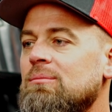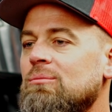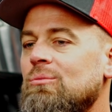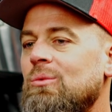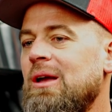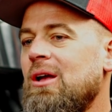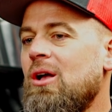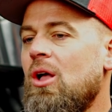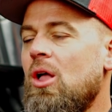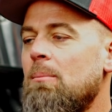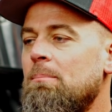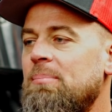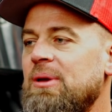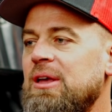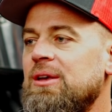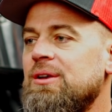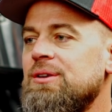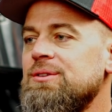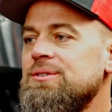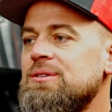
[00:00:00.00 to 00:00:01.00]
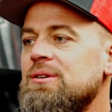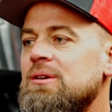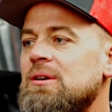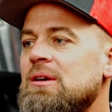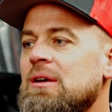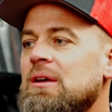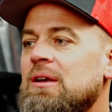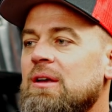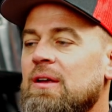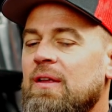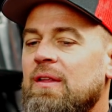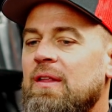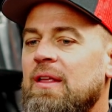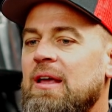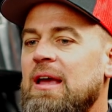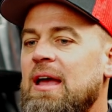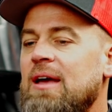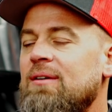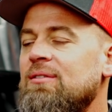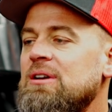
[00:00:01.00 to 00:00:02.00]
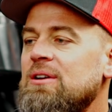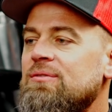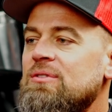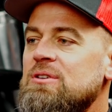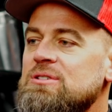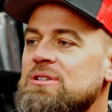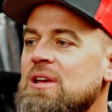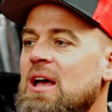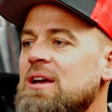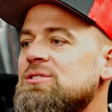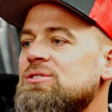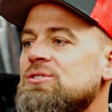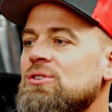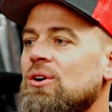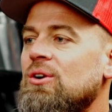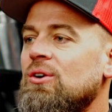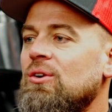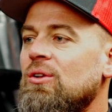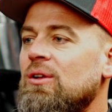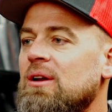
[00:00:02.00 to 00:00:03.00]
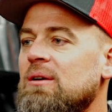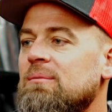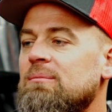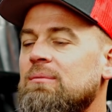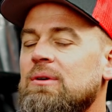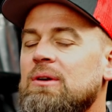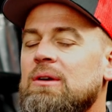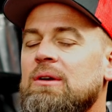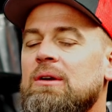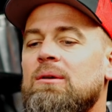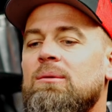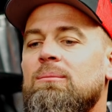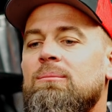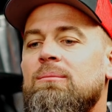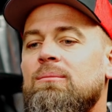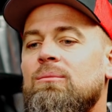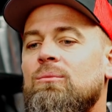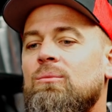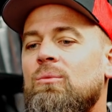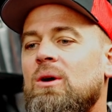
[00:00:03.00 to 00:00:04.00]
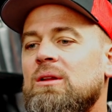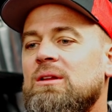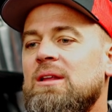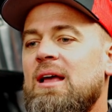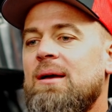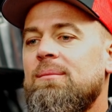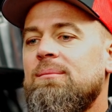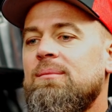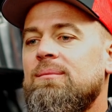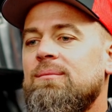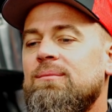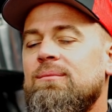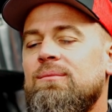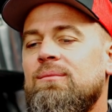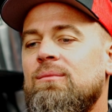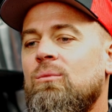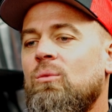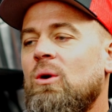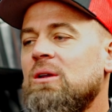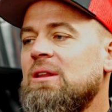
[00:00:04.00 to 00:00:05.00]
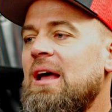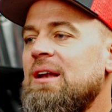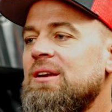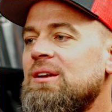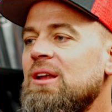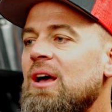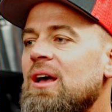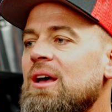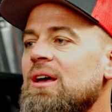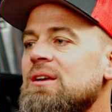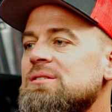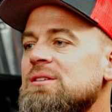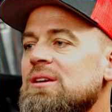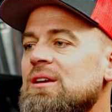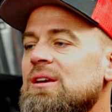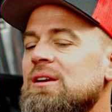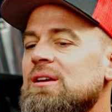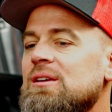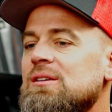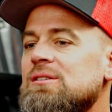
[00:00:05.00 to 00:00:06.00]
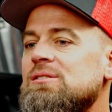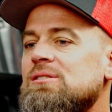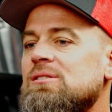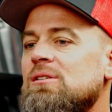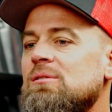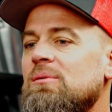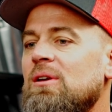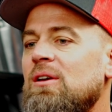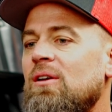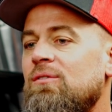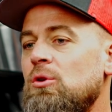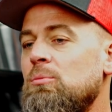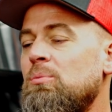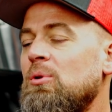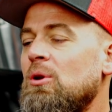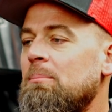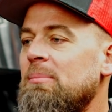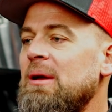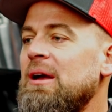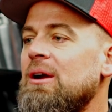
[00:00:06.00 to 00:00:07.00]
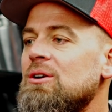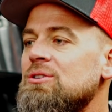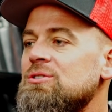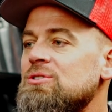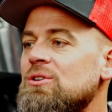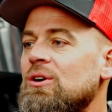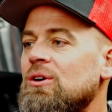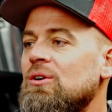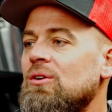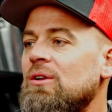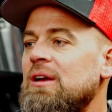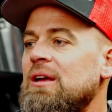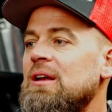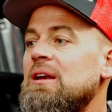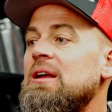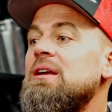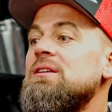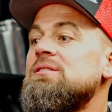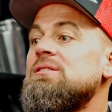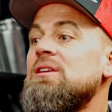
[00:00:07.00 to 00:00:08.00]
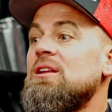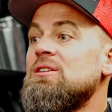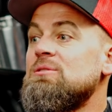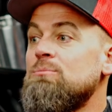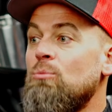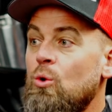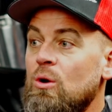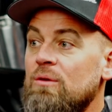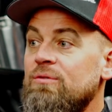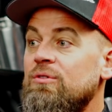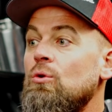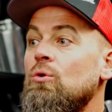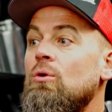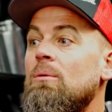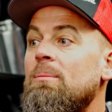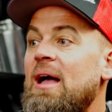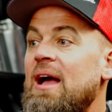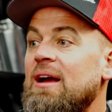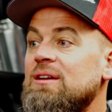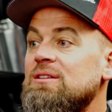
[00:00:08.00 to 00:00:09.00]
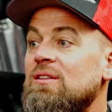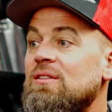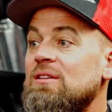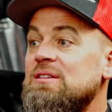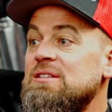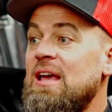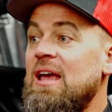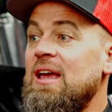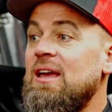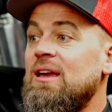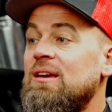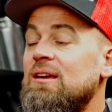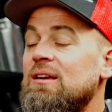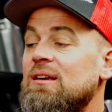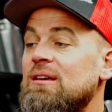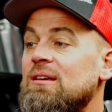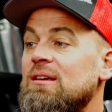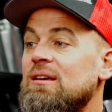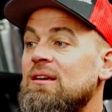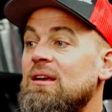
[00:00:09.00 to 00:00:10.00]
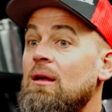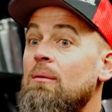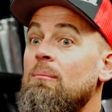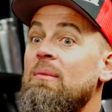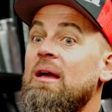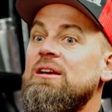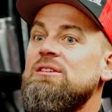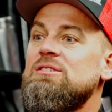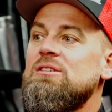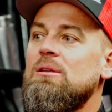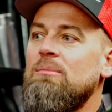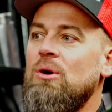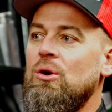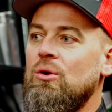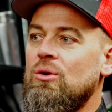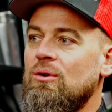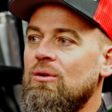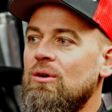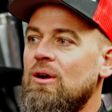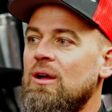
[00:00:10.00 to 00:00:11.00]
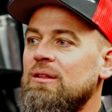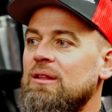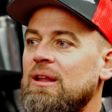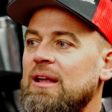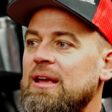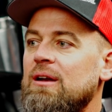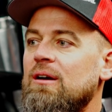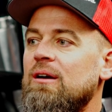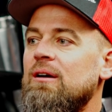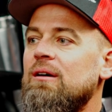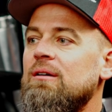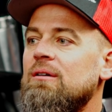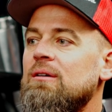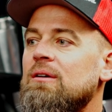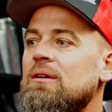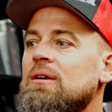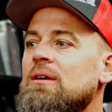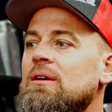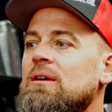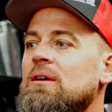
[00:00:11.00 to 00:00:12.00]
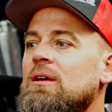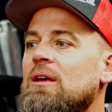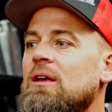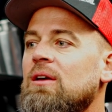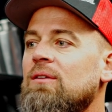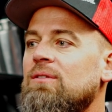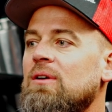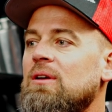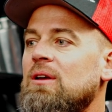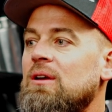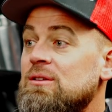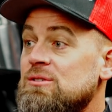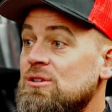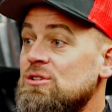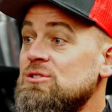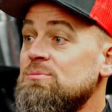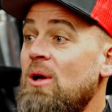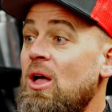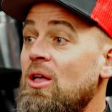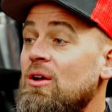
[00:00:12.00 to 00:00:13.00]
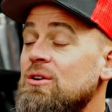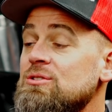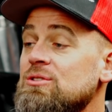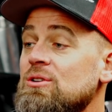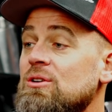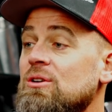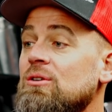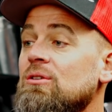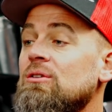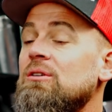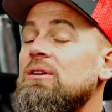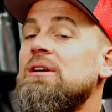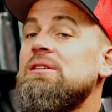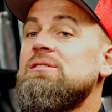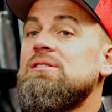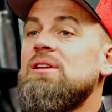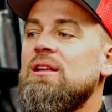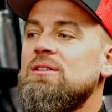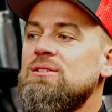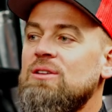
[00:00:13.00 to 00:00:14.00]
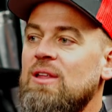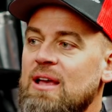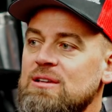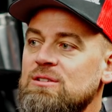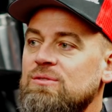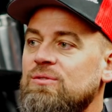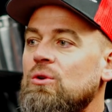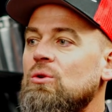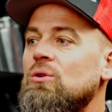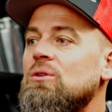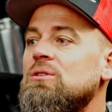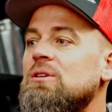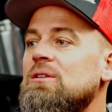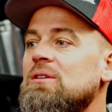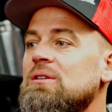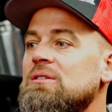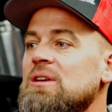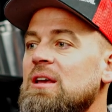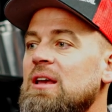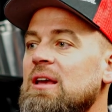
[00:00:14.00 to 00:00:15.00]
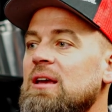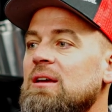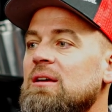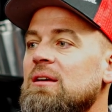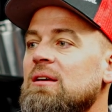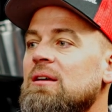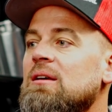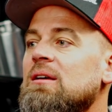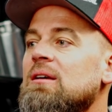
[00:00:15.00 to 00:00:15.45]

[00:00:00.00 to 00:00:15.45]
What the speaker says: we call them pills, and they have a different size circle in them. What that does is if you put a bigger circle in, it sends more fuel back to the tank, makes the motor run leaner. If it's a smaller circle, it sends less fuel to the tank,